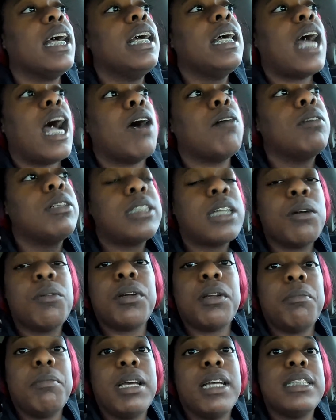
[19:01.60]
I wish I would
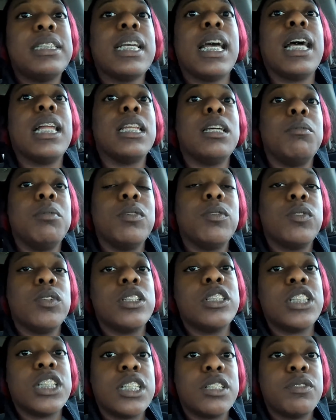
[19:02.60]
have met Sally before
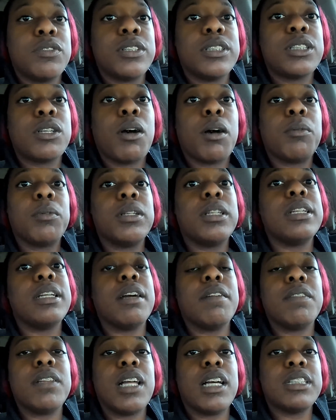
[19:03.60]
Jennifer, so I would have
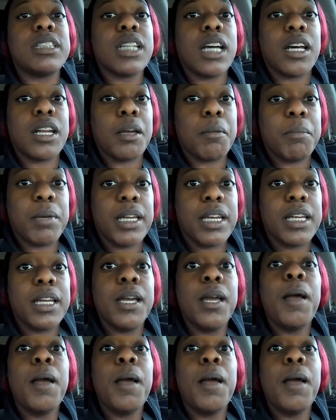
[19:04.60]
never lost all that money.